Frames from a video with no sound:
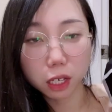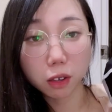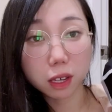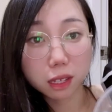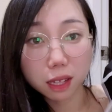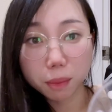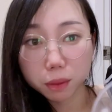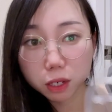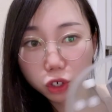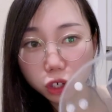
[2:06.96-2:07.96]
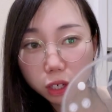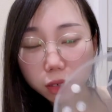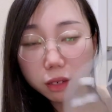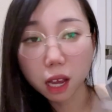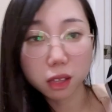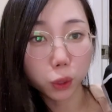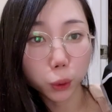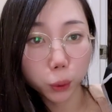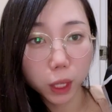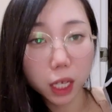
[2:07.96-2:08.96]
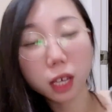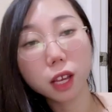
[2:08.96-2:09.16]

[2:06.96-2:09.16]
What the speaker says: You can slap the shield on the hoodie,